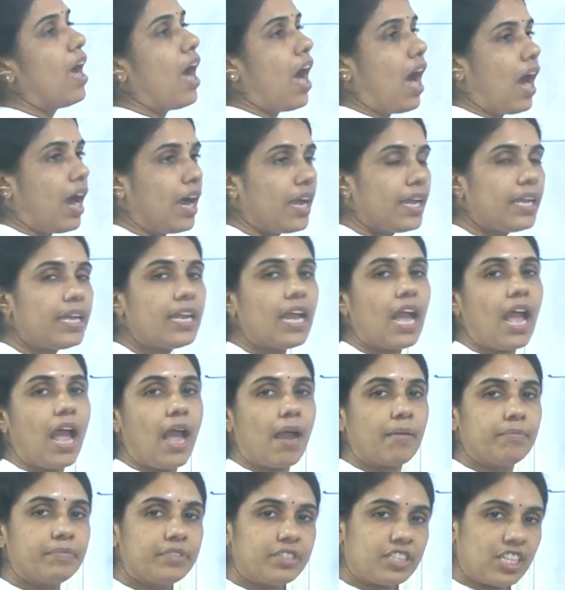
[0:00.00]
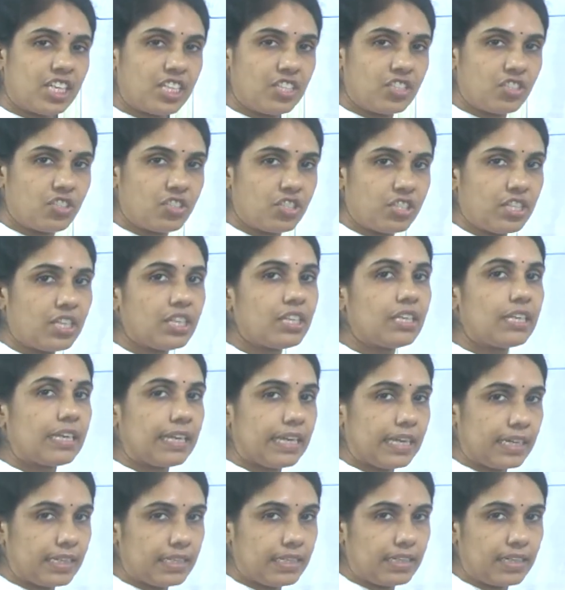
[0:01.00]
I am teaching
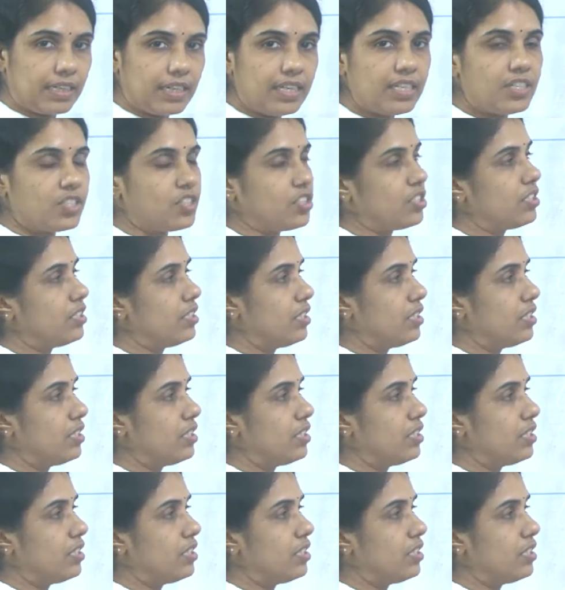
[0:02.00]
English.